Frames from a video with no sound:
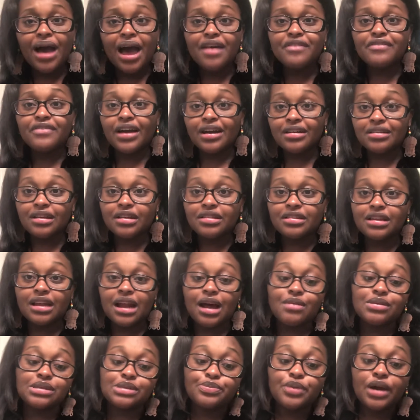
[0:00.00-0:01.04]
I found out that
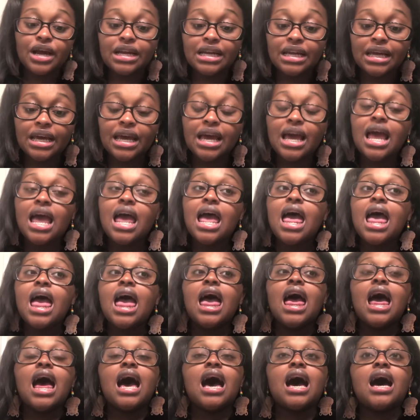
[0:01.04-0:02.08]
I was pregnant.
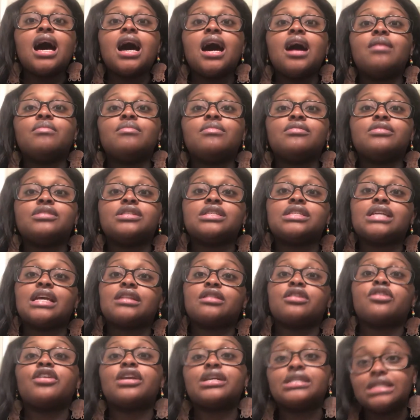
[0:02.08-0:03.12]
It was just
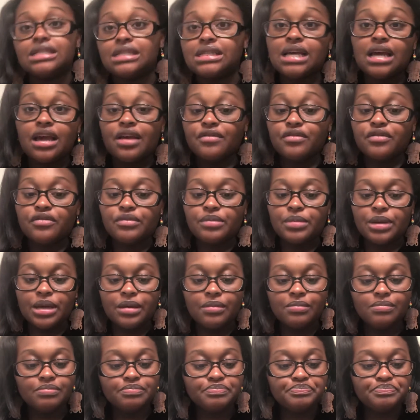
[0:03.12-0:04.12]
like the craziest thing ever for me.